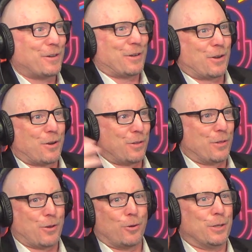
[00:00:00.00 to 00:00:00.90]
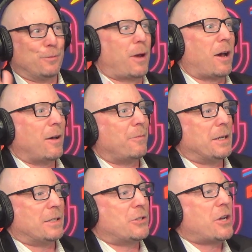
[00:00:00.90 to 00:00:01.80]
and Golden Bob
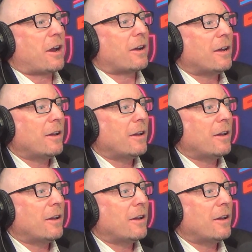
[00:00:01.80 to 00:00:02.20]
in his chair.